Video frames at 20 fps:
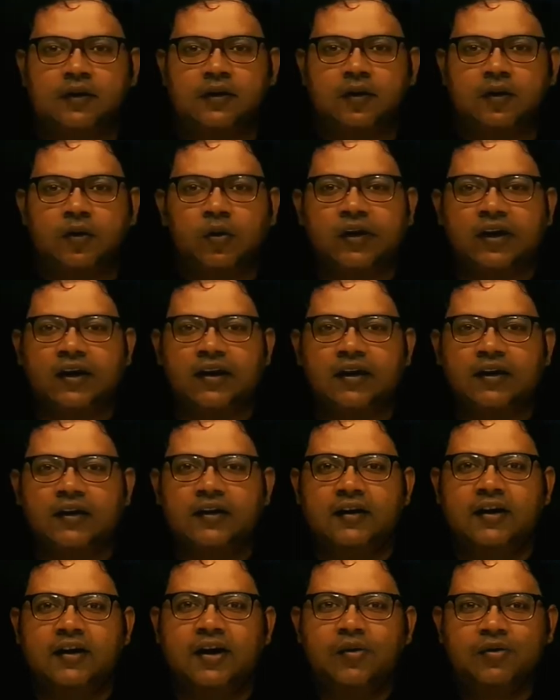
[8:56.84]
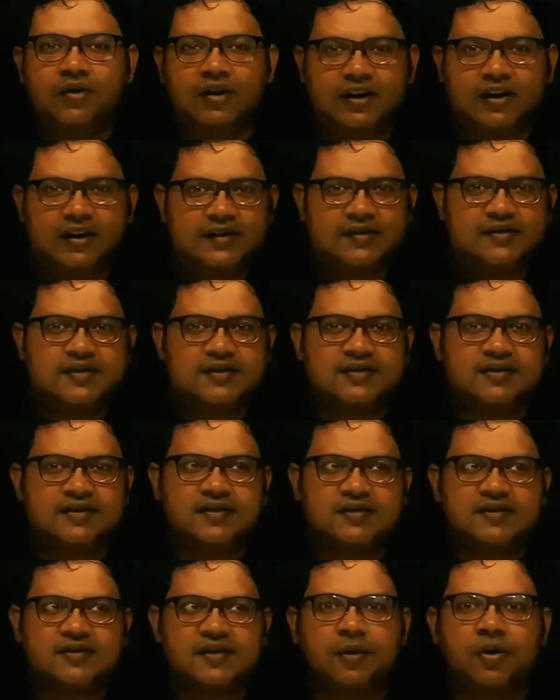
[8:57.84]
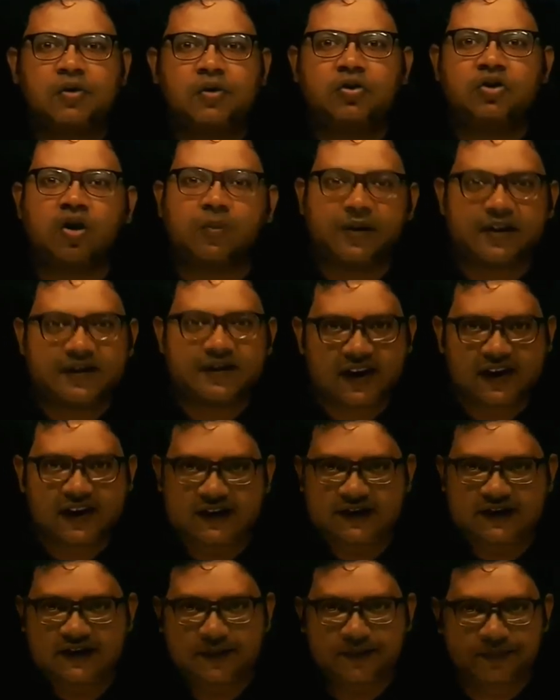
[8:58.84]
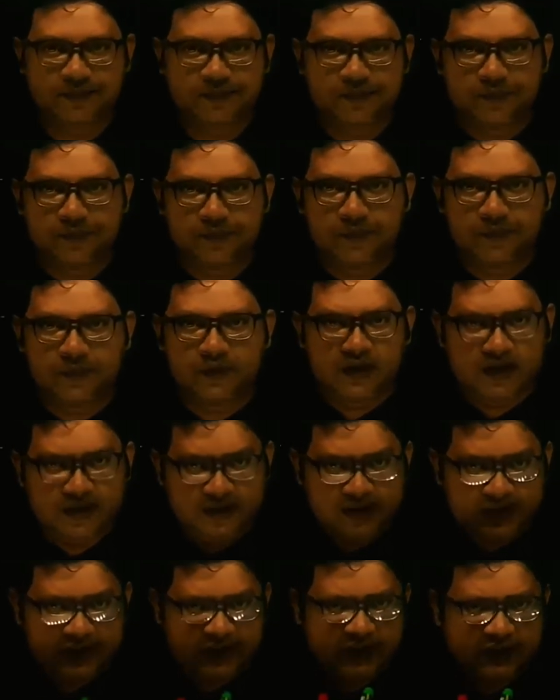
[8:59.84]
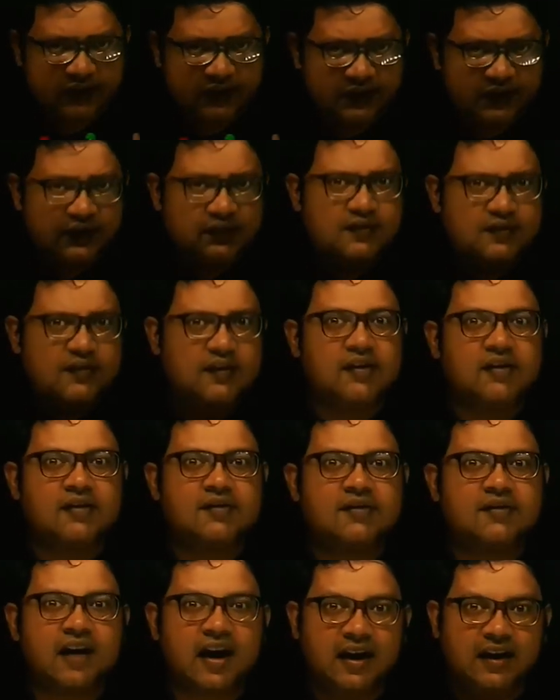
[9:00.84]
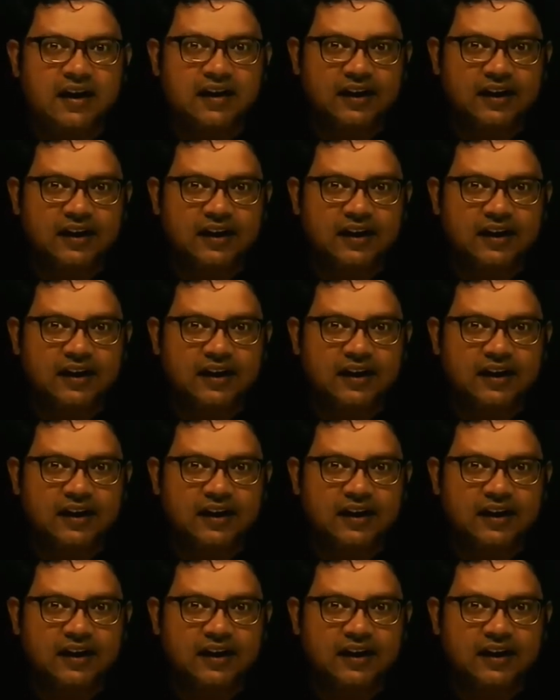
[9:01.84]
Okay, now let us discuss about commensalism. Again, this is an